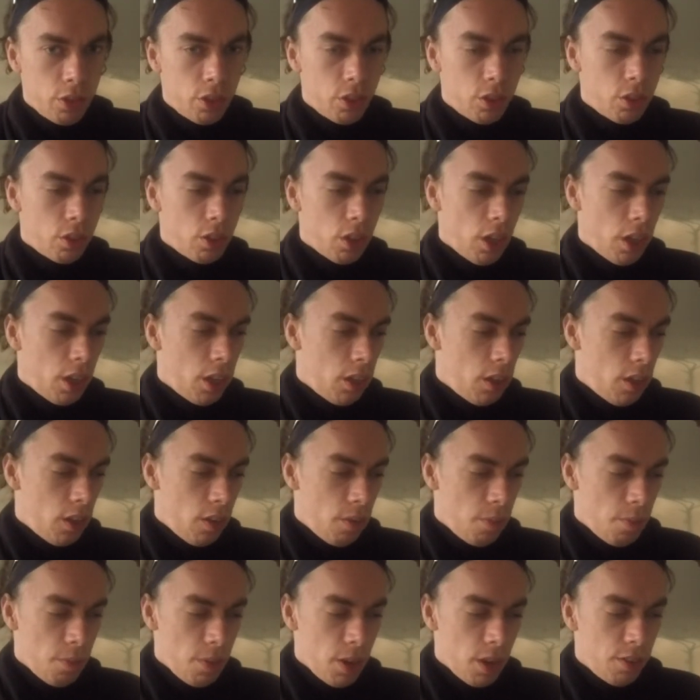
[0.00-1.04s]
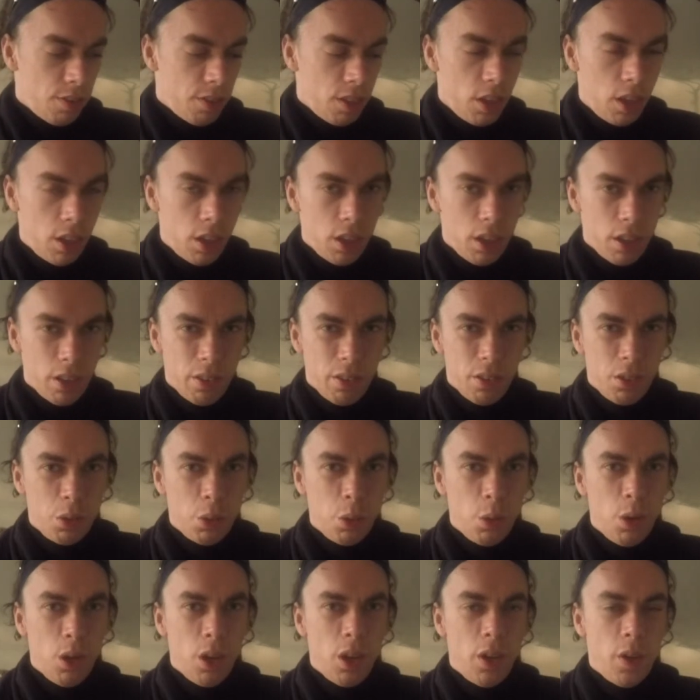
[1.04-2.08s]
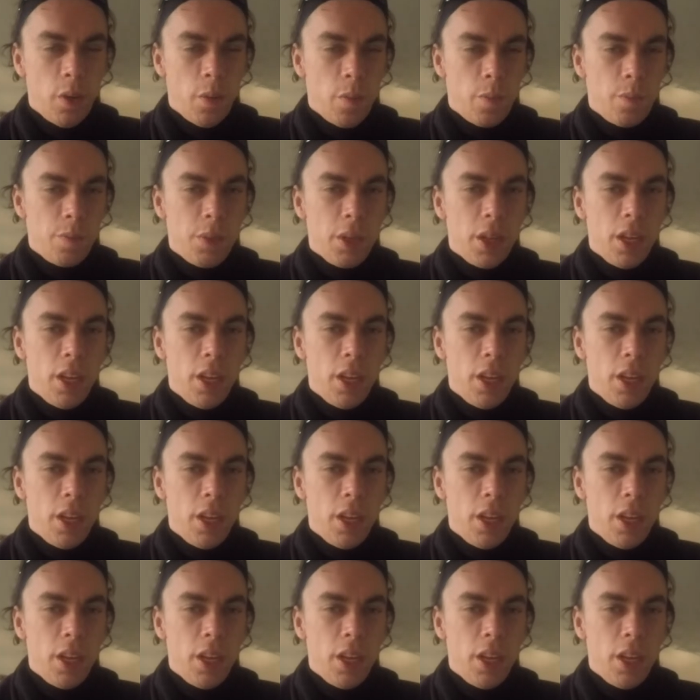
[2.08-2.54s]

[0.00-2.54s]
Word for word: if you